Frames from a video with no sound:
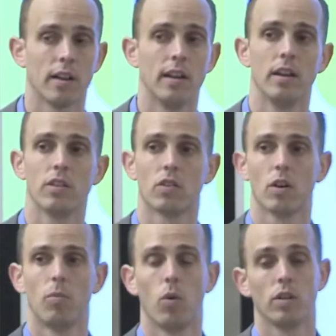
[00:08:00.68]
at any
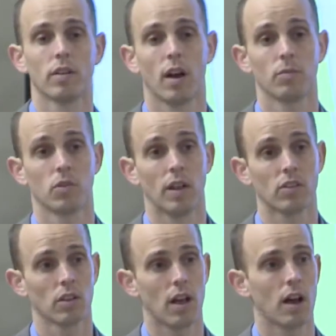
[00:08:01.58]
single point in time. So
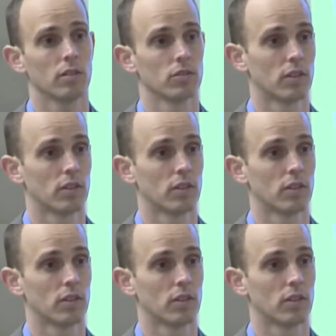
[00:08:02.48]
that's a lot.